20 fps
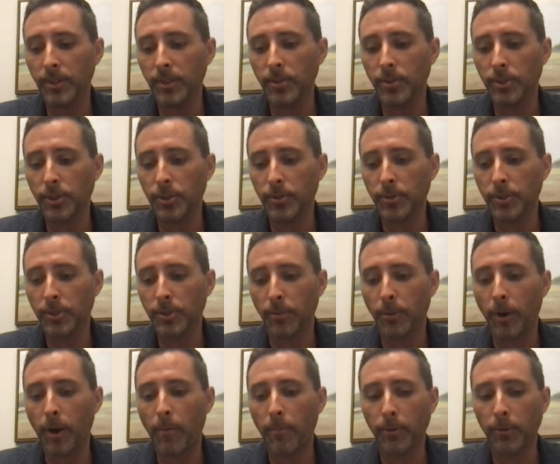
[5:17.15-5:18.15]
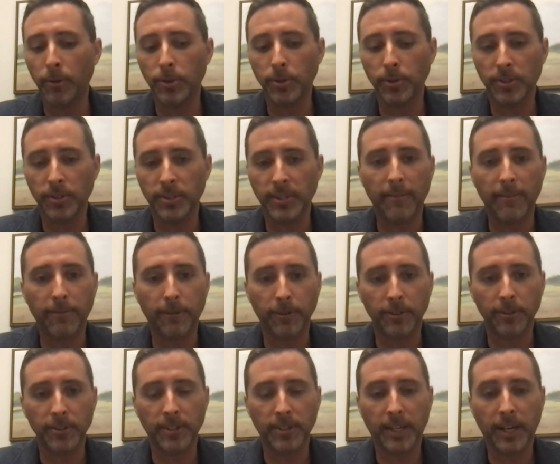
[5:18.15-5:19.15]
some opportunist
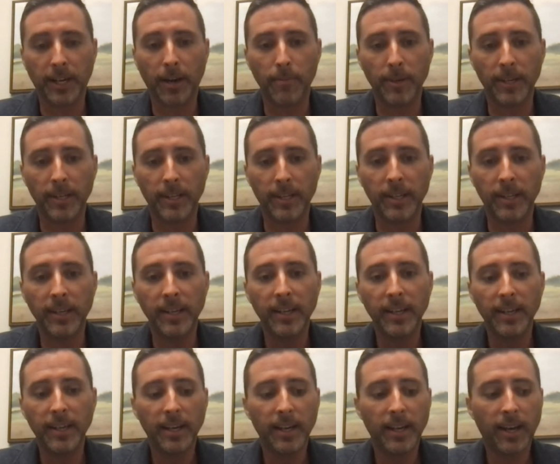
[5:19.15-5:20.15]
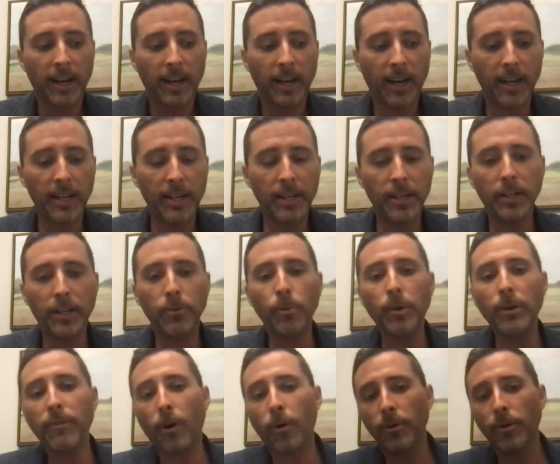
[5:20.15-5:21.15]
efforts to come in. And
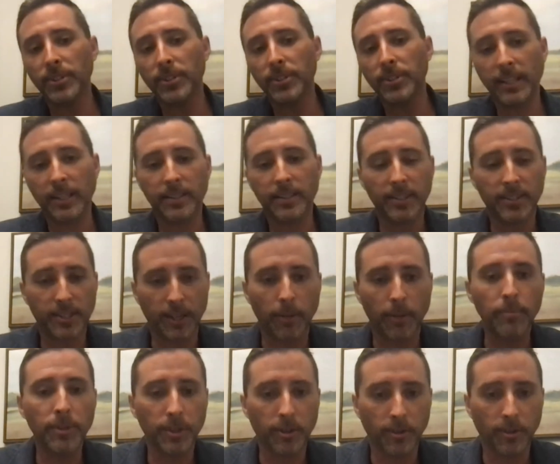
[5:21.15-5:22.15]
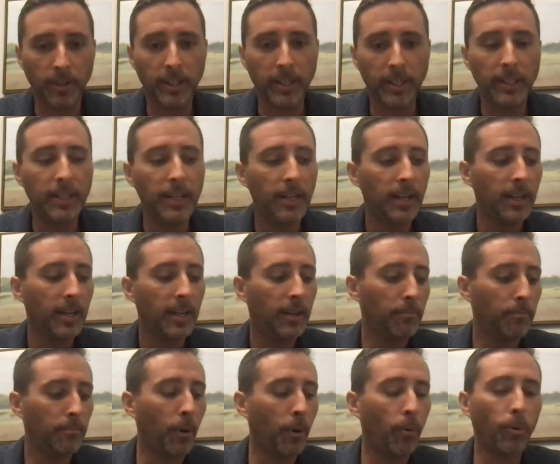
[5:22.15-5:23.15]
we've always seen that to some degree,
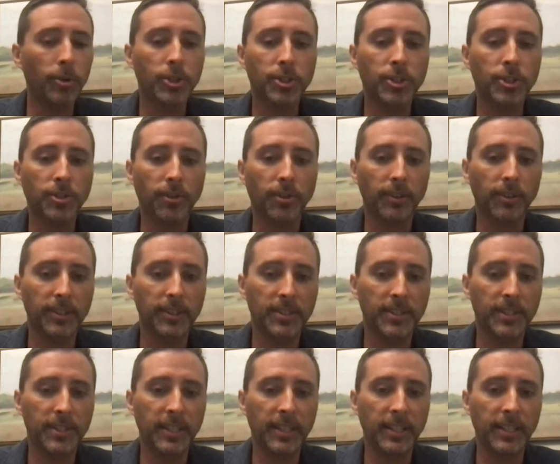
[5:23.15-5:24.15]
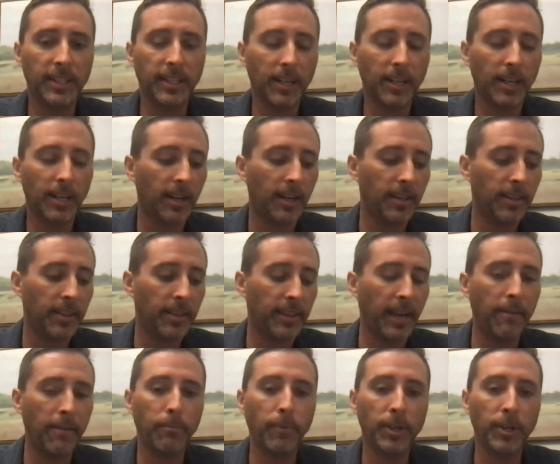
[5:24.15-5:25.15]
but we're certainly seeing
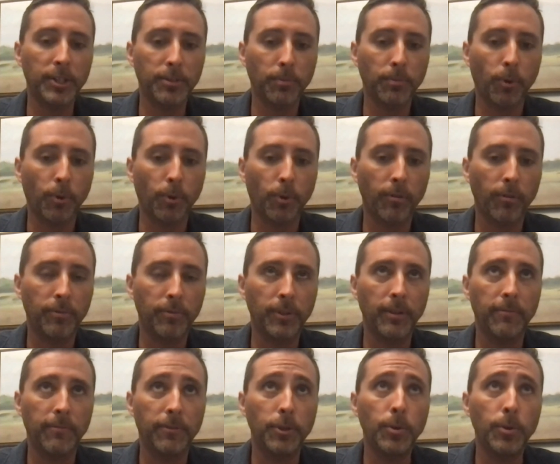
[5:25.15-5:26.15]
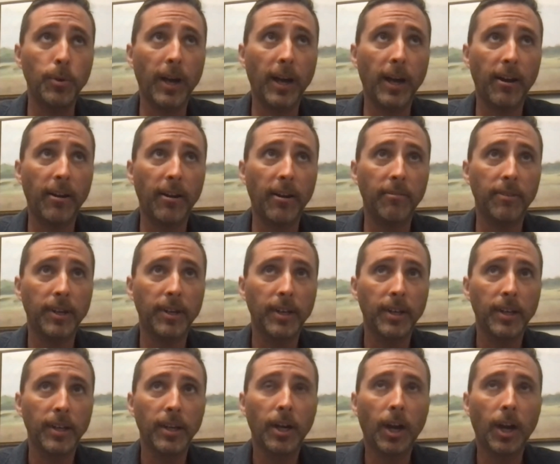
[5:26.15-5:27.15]
that much more. If you have
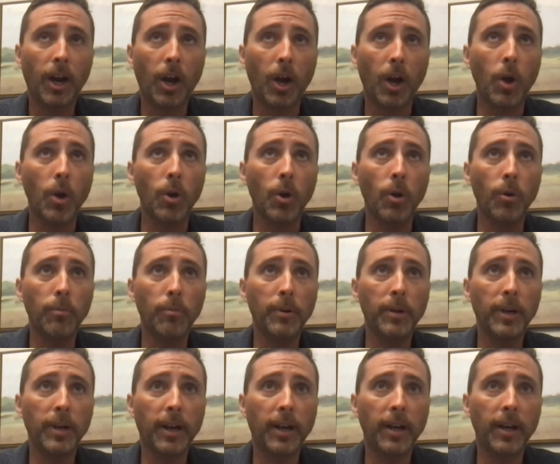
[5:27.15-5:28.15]
a home